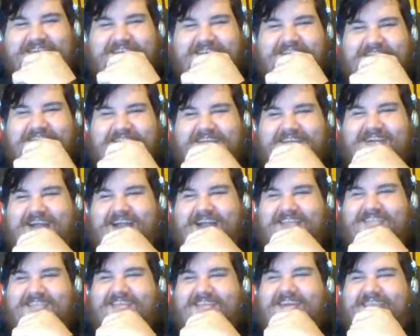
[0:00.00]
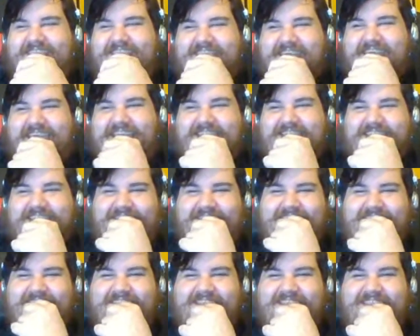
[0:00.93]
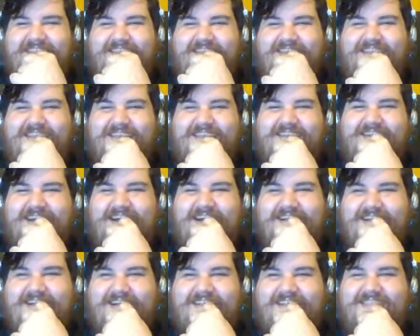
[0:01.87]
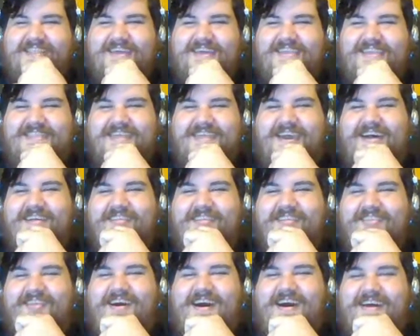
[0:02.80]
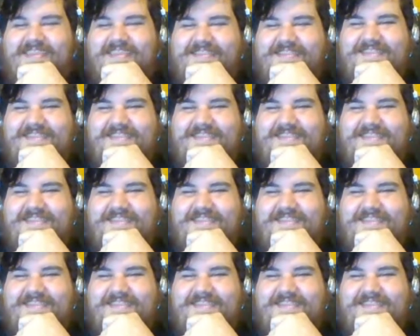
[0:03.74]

I like that. I like that a lot.